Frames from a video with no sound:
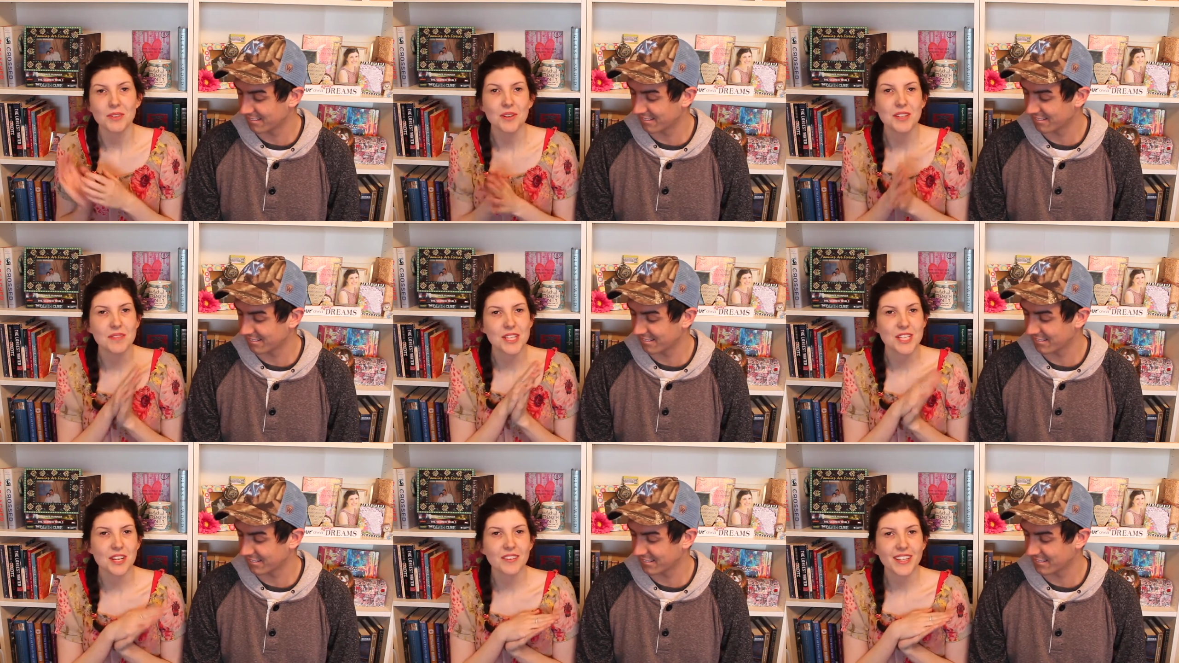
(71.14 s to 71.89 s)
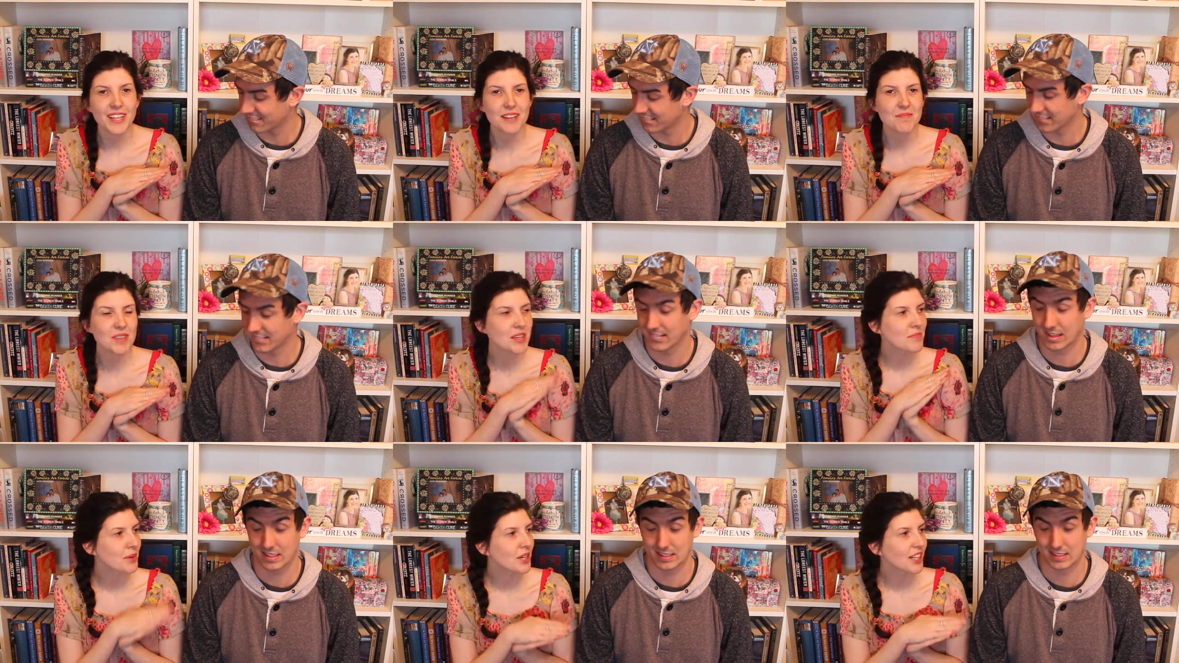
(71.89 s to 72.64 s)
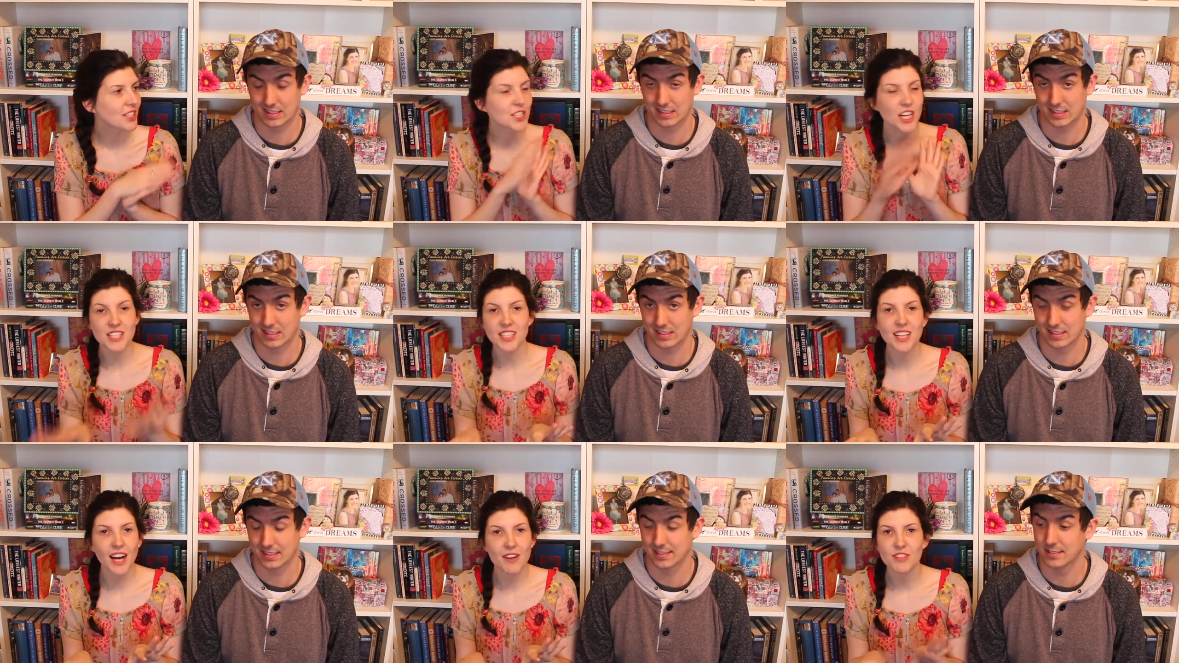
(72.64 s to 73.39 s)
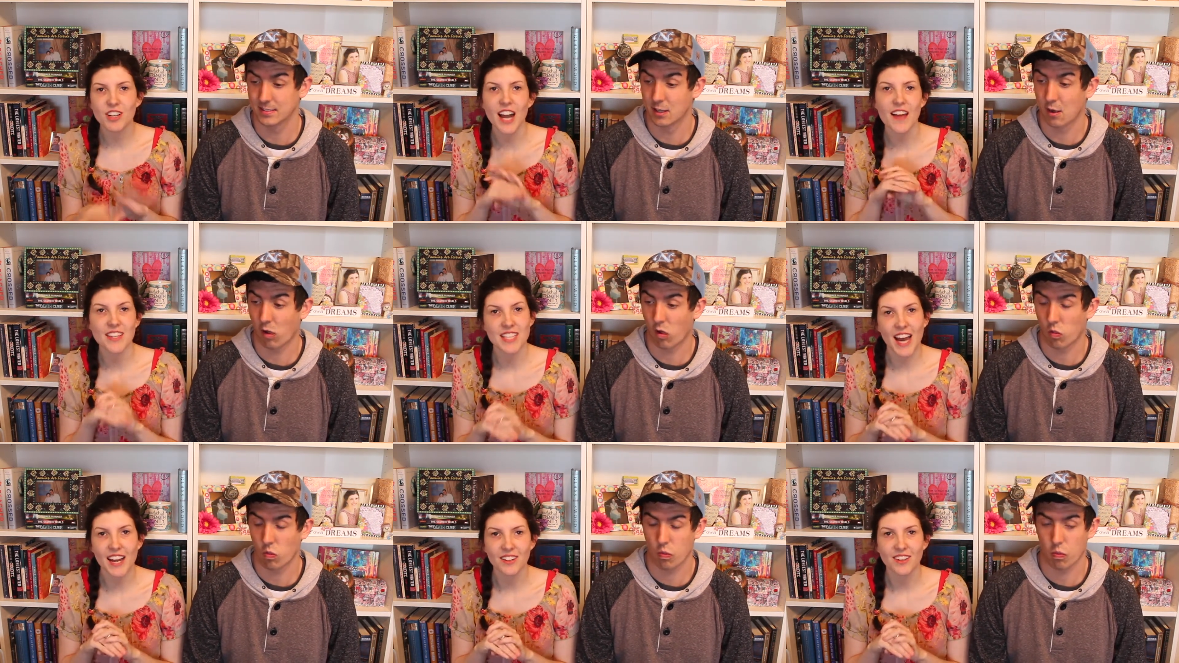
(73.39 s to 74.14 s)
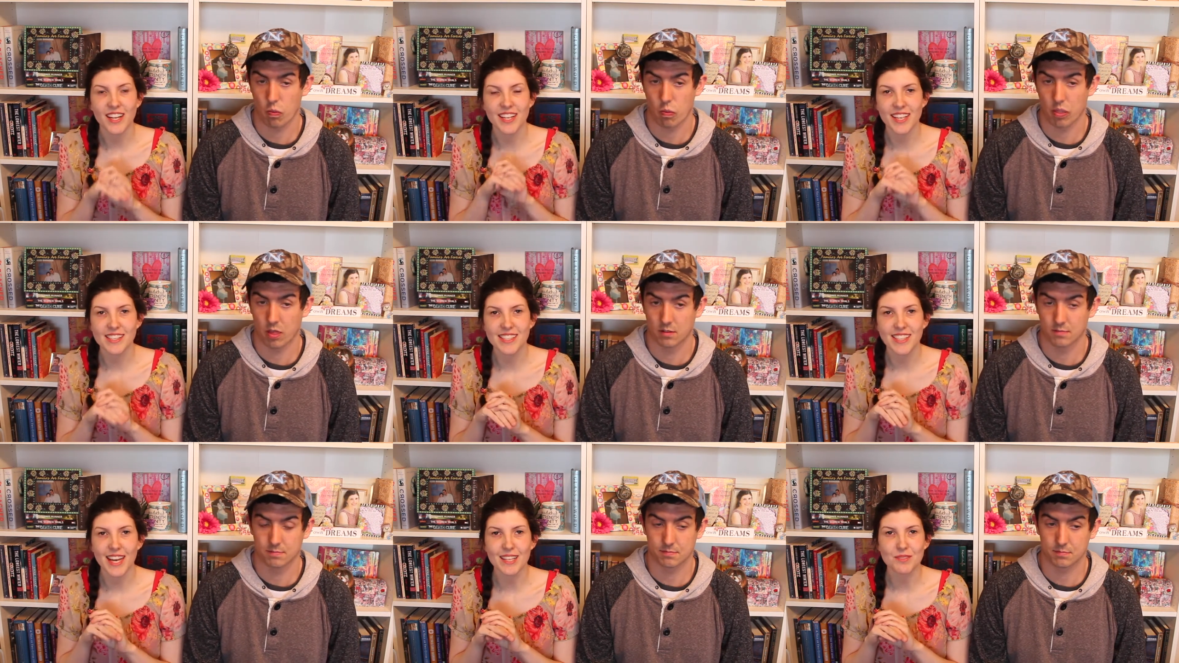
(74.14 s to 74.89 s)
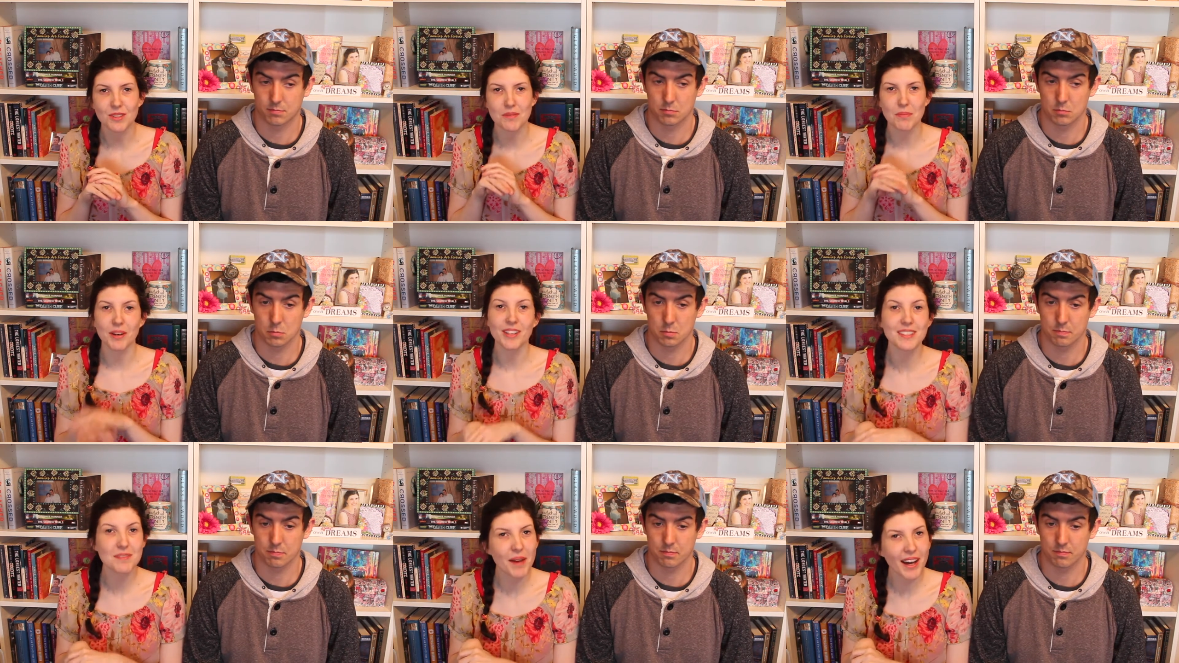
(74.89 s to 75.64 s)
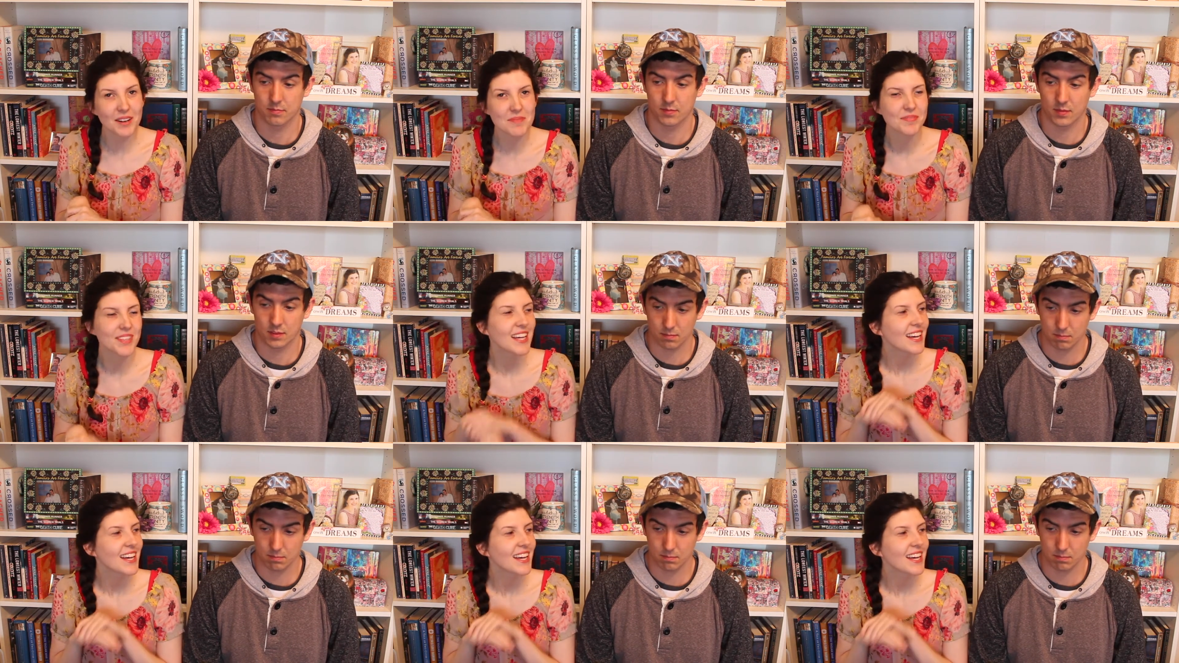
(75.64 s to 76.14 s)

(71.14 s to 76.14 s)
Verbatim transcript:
Speaker 1: I'm going to be showing him the book, just the cover and the title, and he has to guess what the book is about.